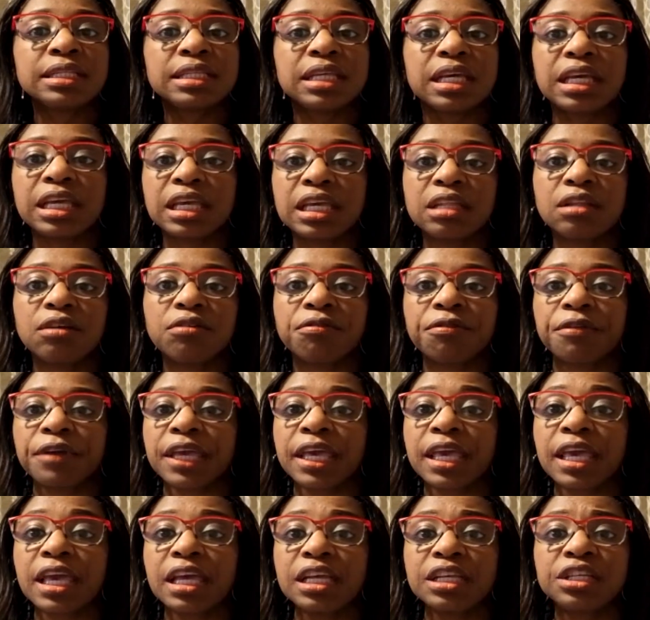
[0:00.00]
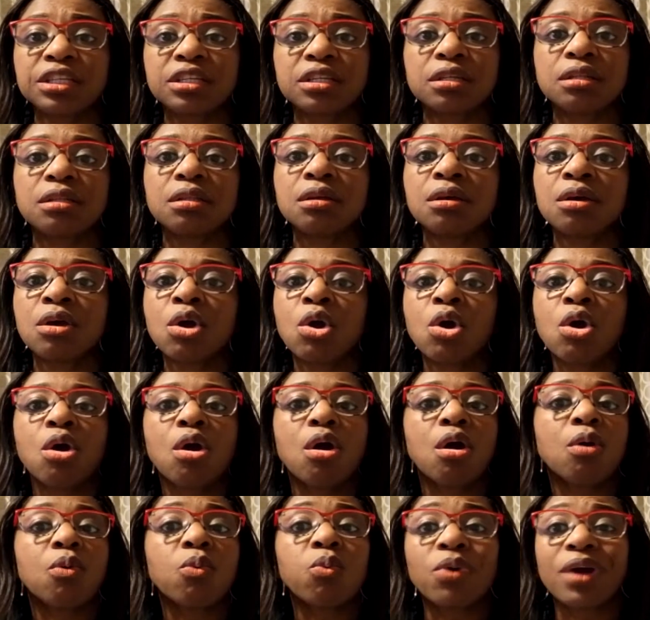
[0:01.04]
taking a vacation,
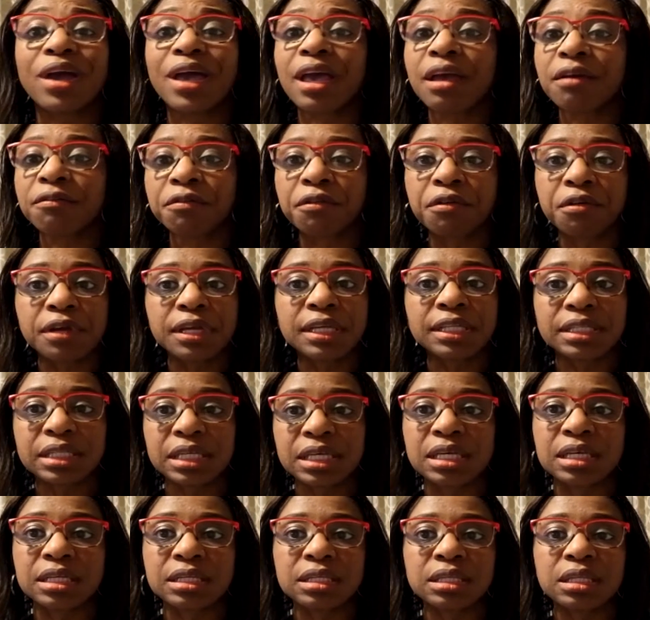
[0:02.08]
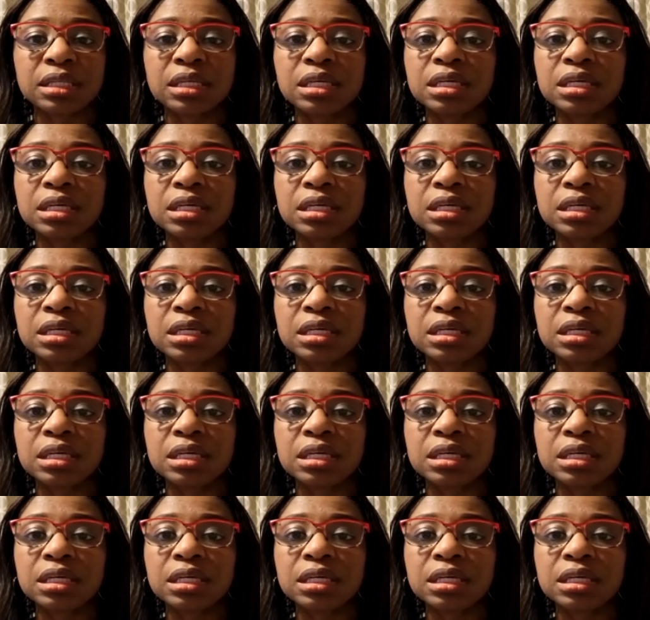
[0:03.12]
or whatever it is,